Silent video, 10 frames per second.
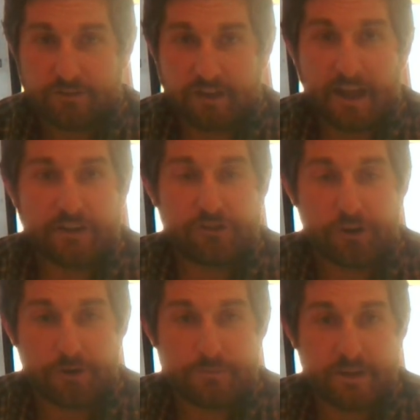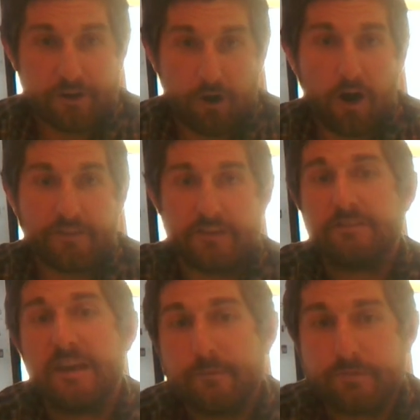like terms that are on the
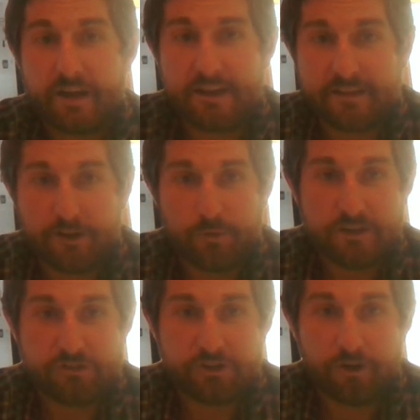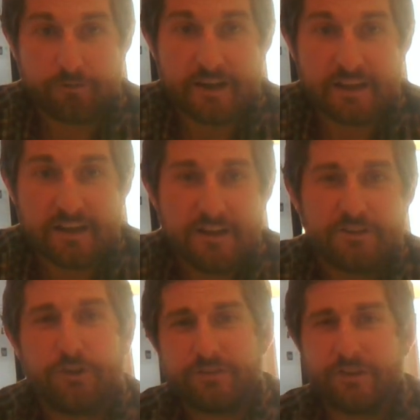same side of the equation already.
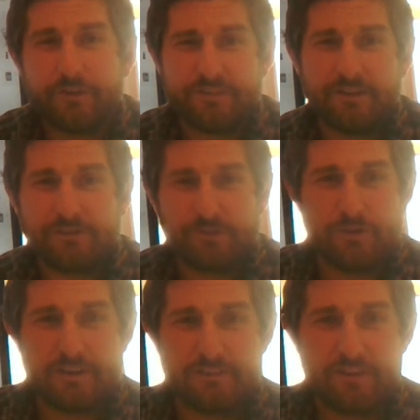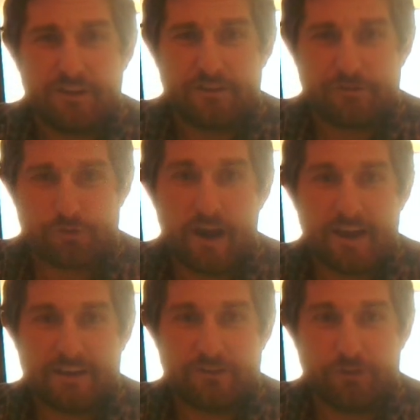You'll still see students
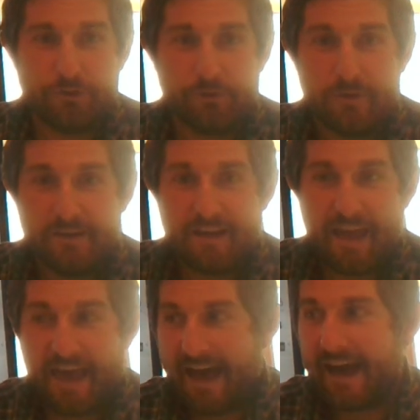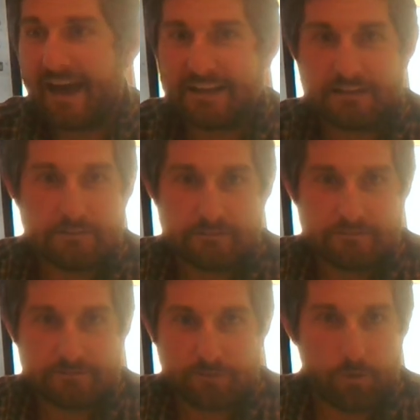trying to add
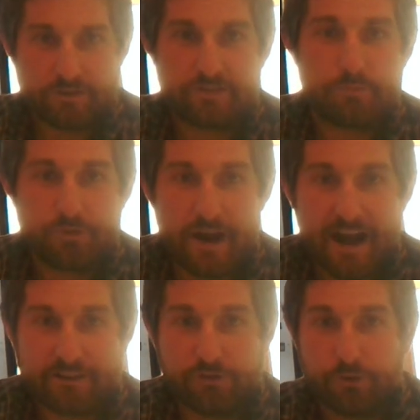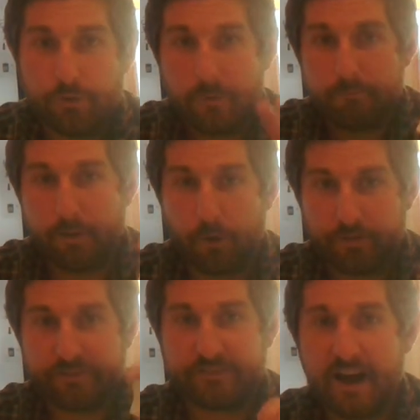or subtract to
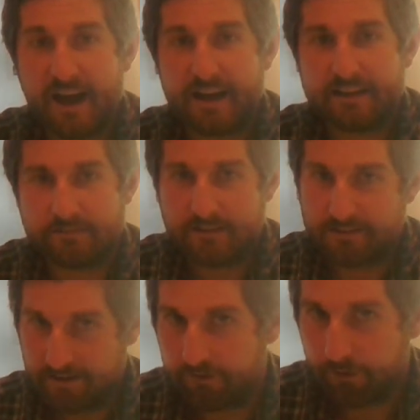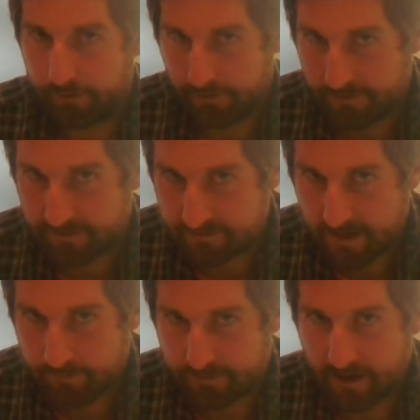both sides, even though they're on the
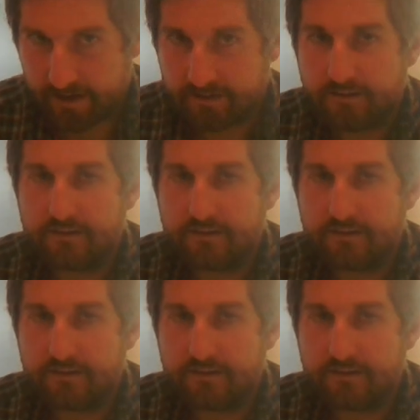same side,